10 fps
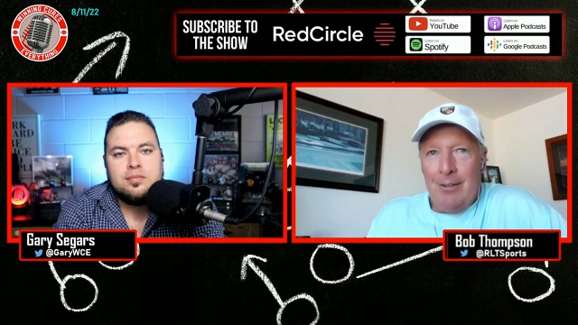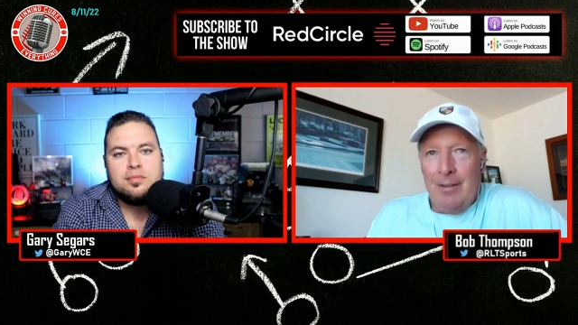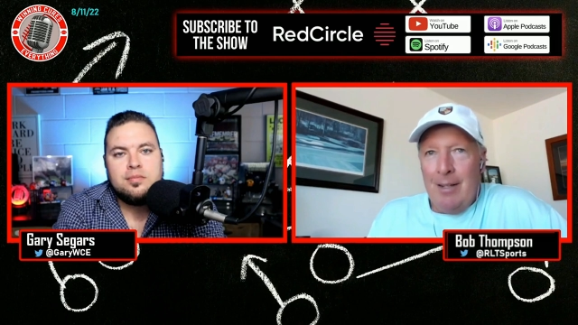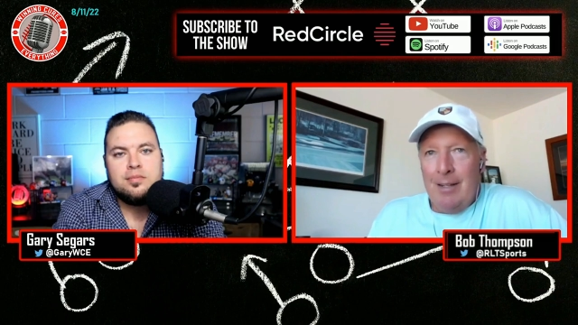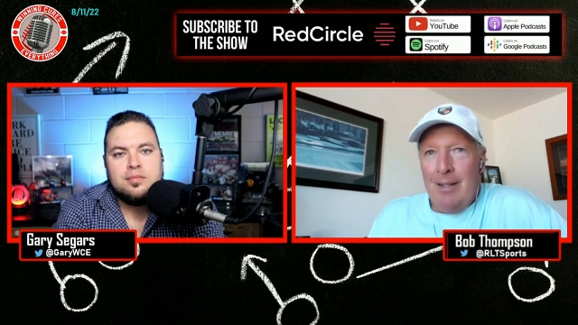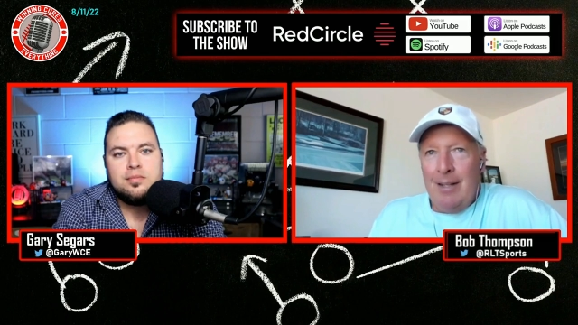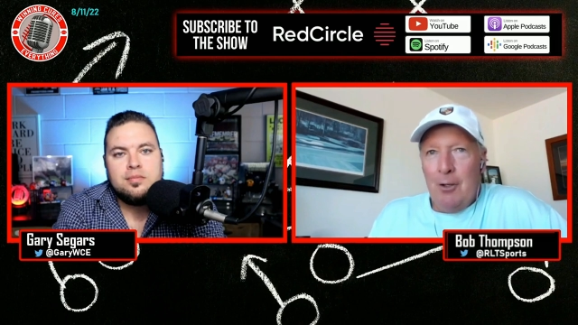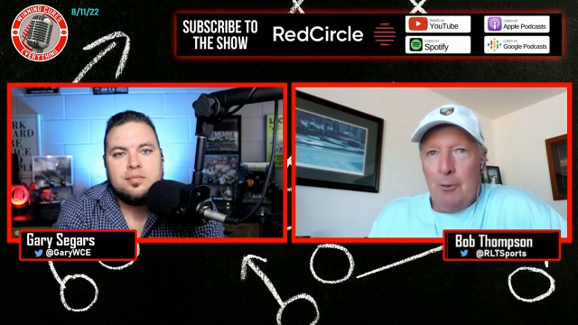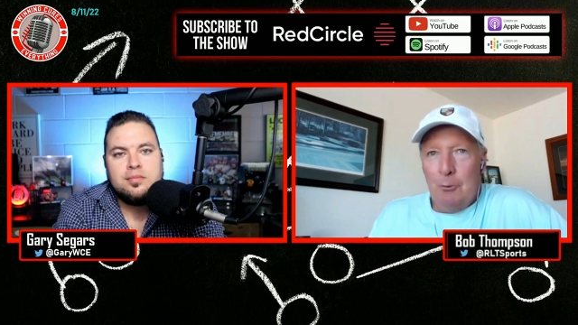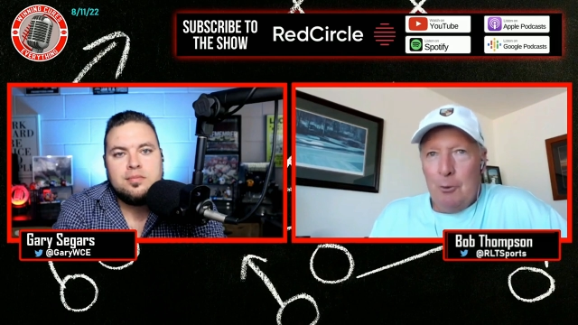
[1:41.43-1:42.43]
Speaker 1: you know they they
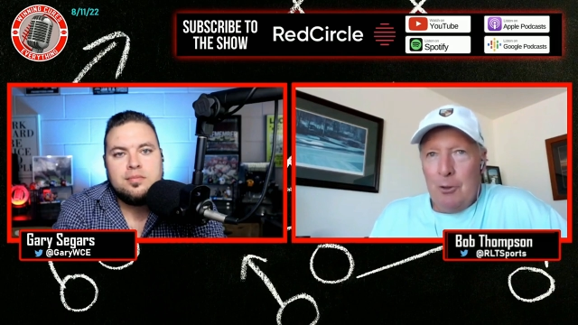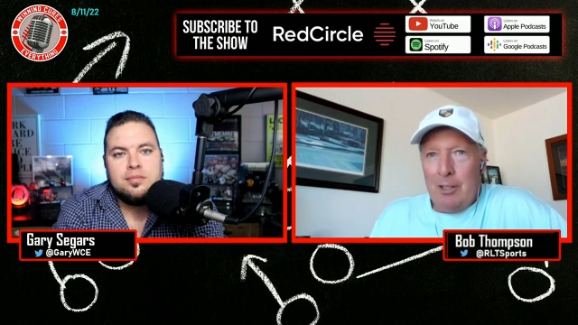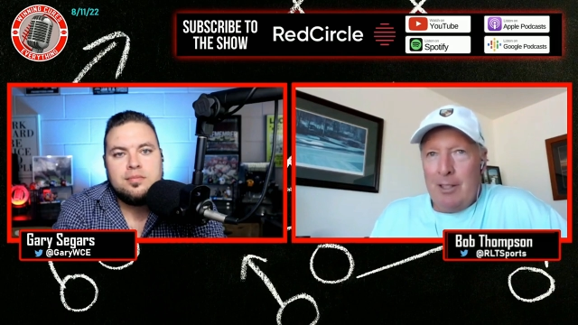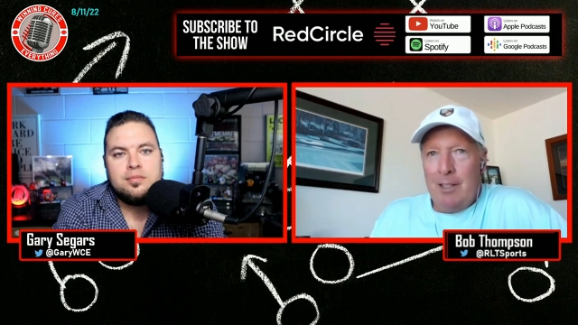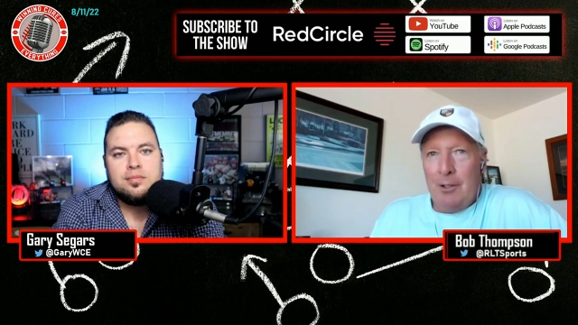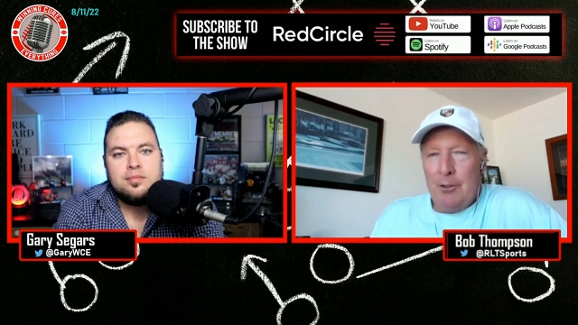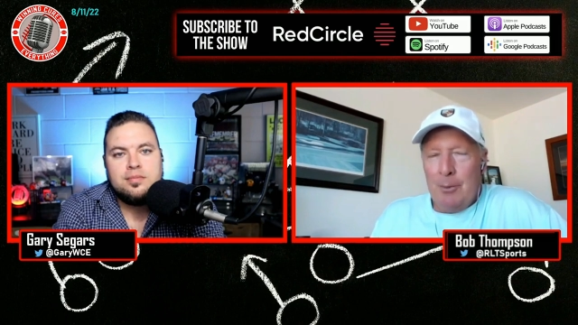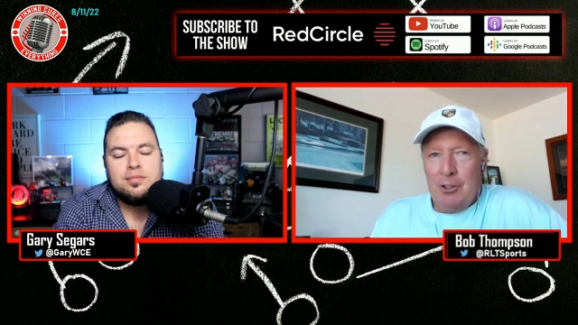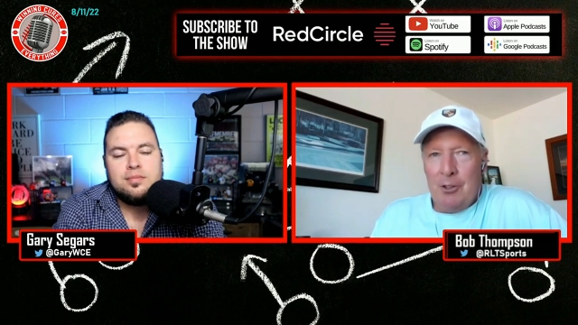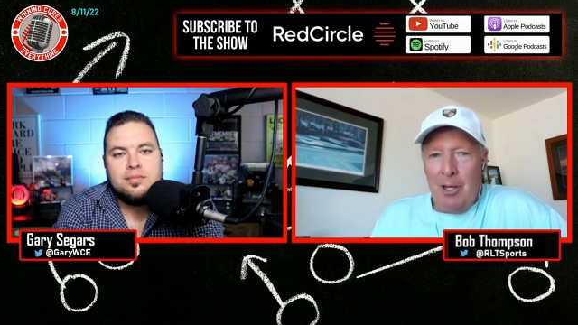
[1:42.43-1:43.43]
don't really care
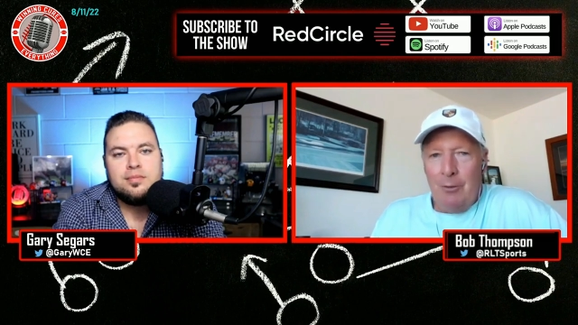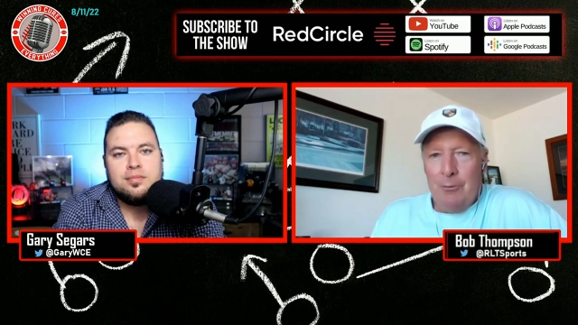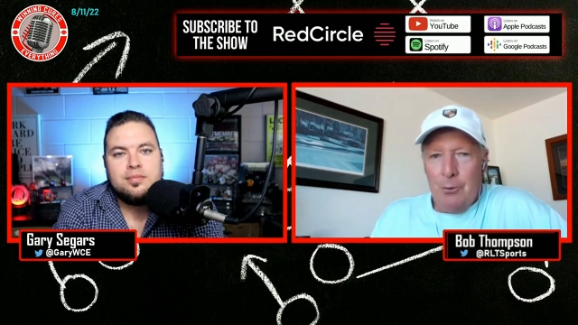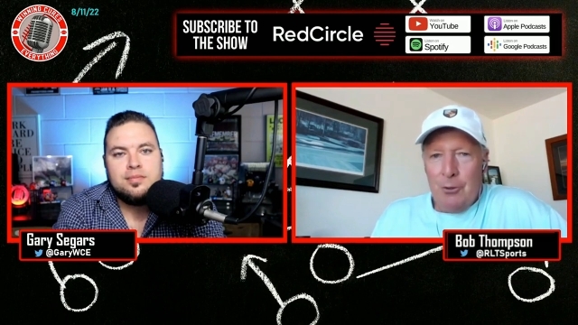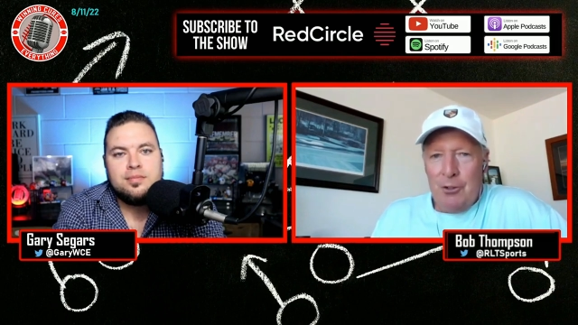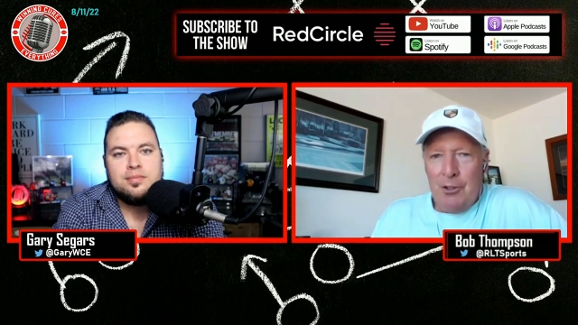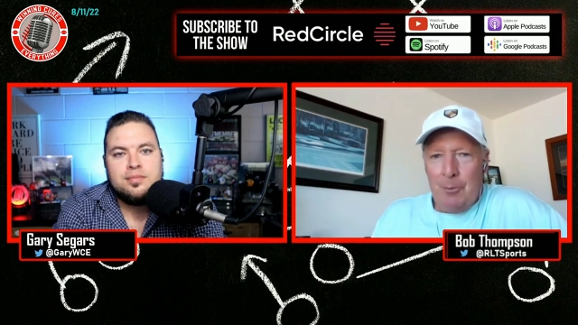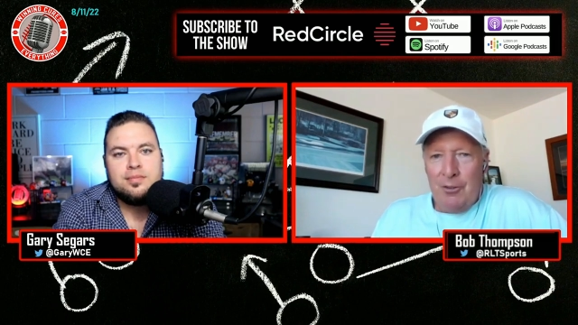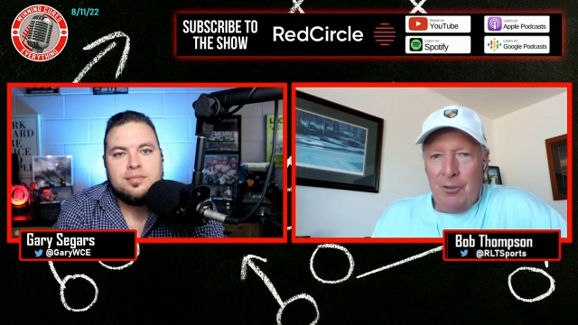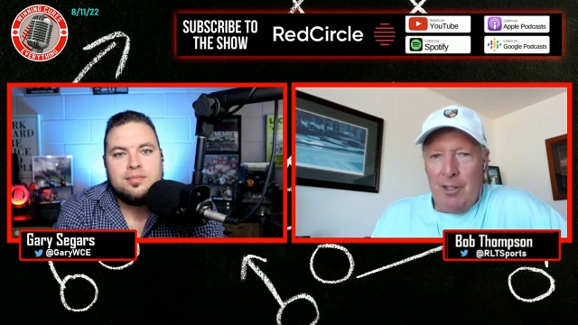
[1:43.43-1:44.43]
as much about
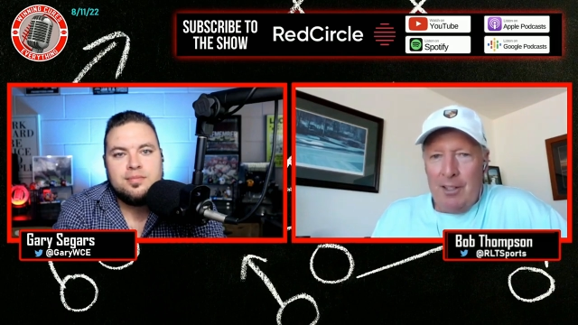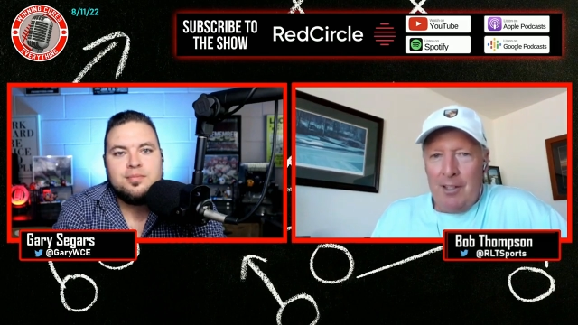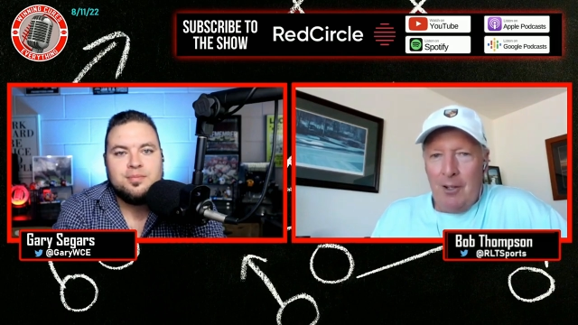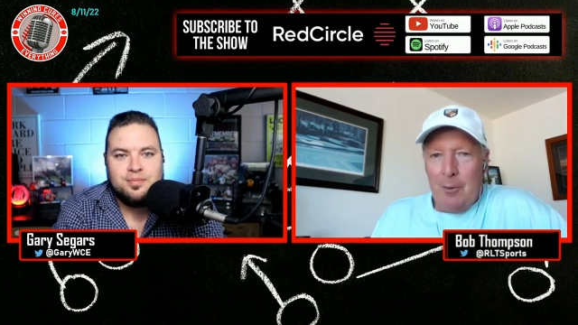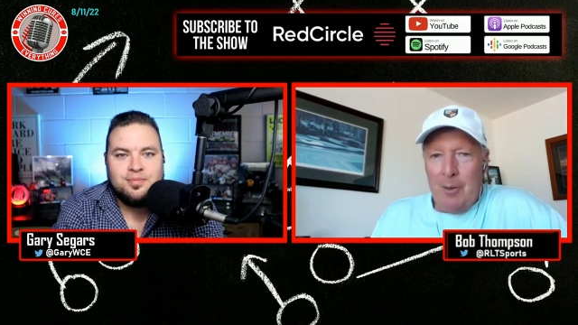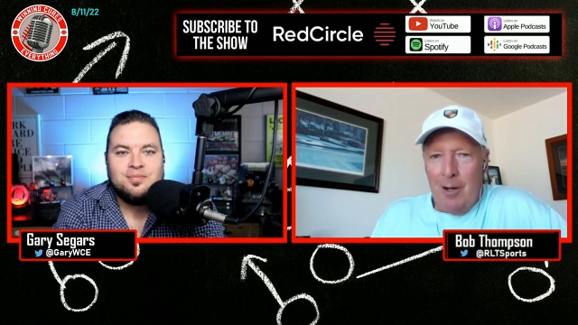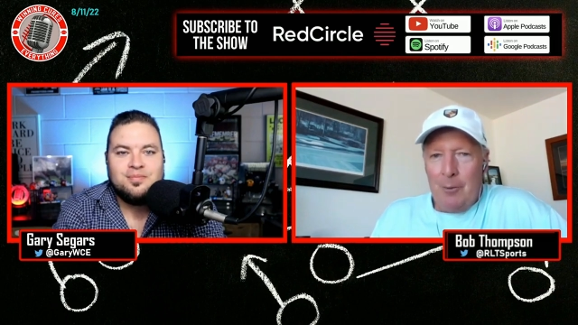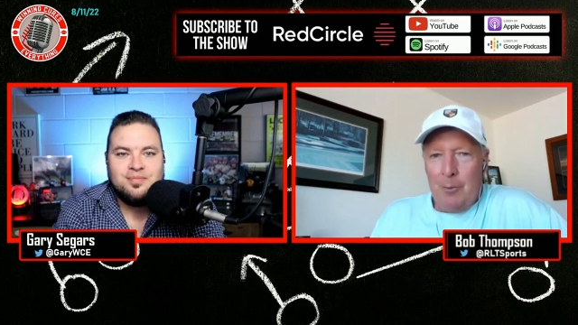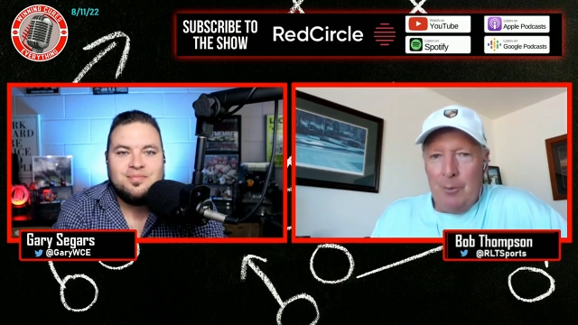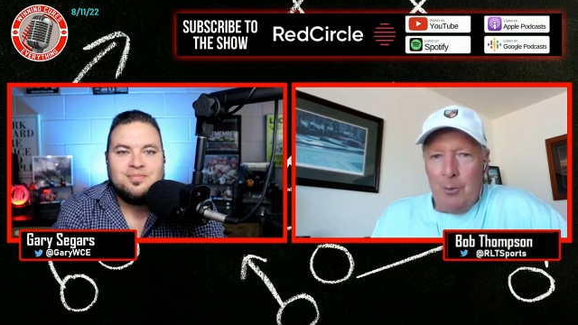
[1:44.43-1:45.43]
viewership as they care
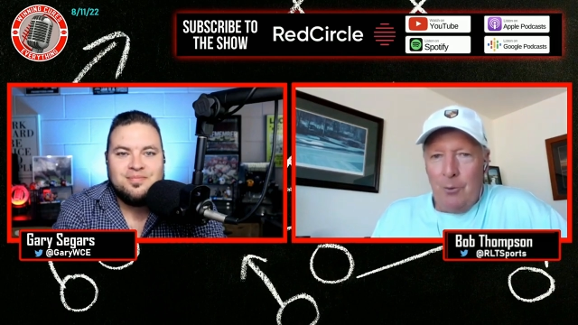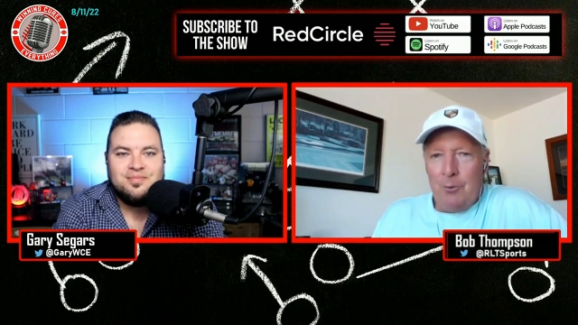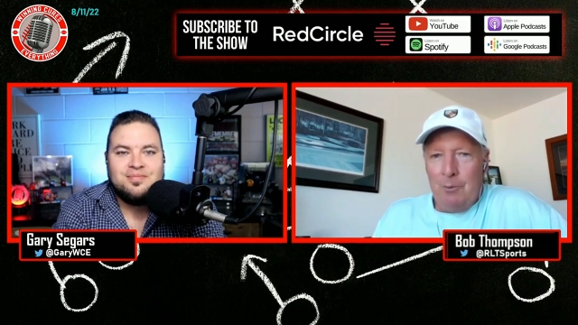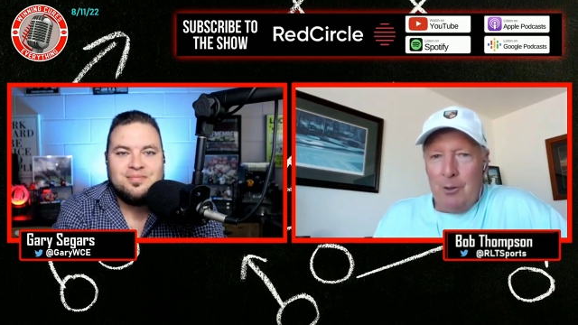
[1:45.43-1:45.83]
about people